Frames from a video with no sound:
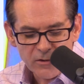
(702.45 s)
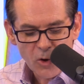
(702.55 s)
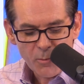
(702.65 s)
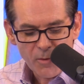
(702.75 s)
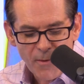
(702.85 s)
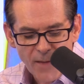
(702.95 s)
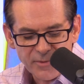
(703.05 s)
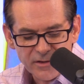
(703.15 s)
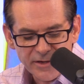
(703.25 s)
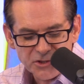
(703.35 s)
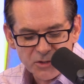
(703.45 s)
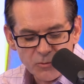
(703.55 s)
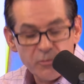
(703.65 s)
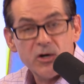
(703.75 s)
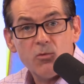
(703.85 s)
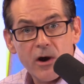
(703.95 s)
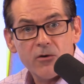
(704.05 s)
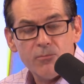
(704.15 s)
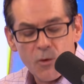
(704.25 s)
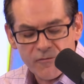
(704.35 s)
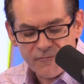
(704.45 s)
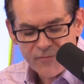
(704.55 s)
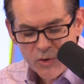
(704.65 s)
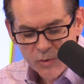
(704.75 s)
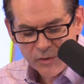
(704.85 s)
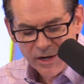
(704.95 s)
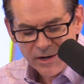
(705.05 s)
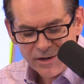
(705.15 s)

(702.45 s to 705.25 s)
global population will require more food.